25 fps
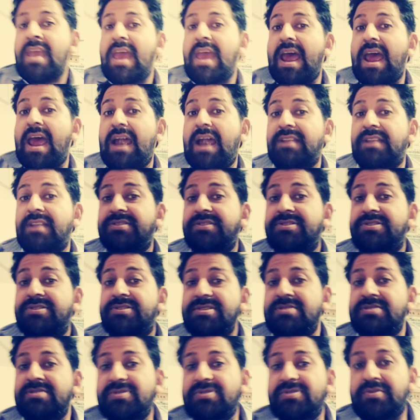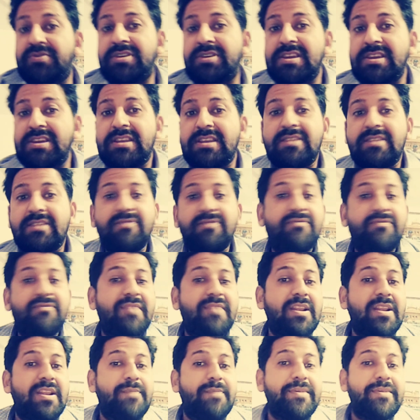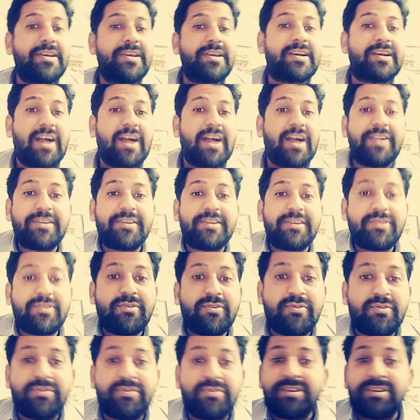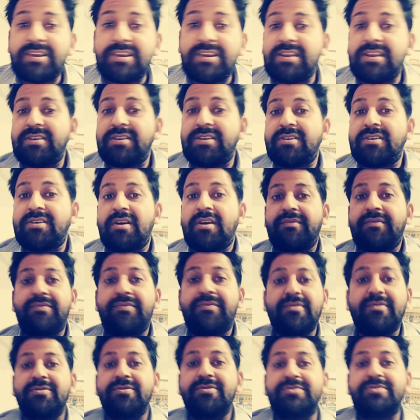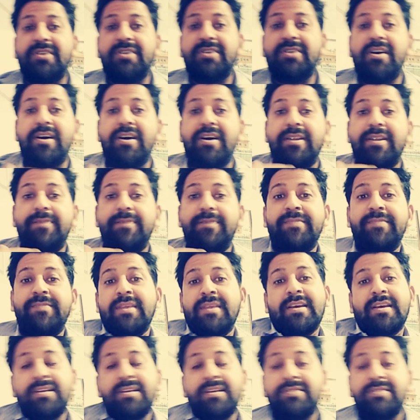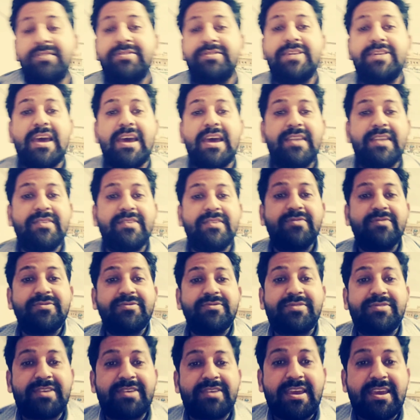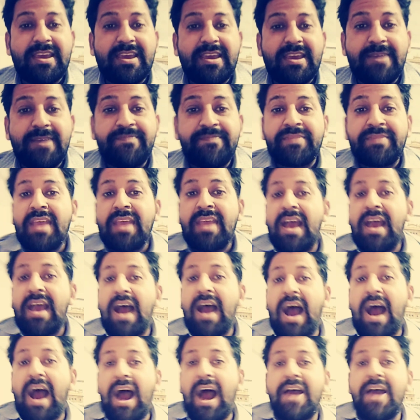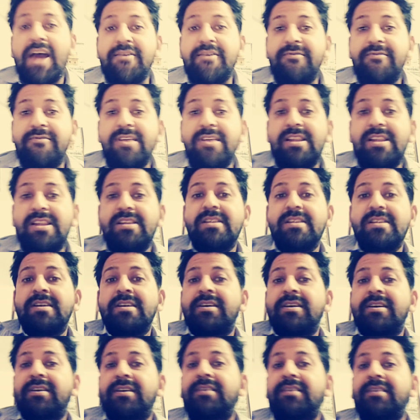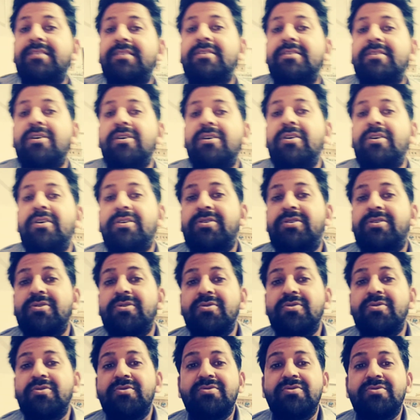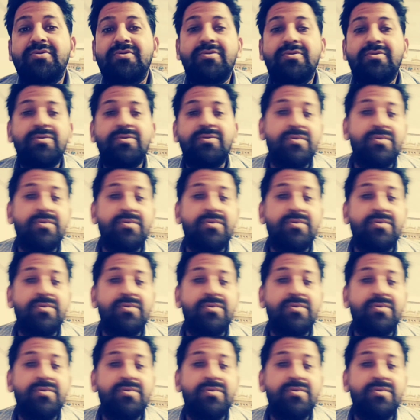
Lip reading: and this routine will be continued in your future. Then you say, I will go to